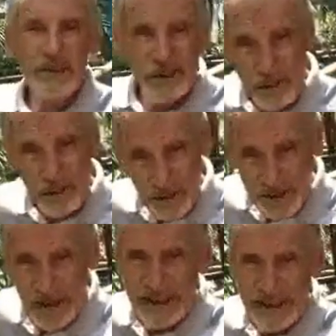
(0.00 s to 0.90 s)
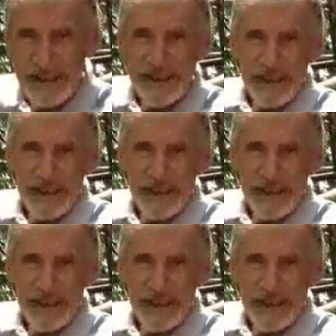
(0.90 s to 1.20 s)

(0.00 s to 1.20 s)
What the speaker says: resort.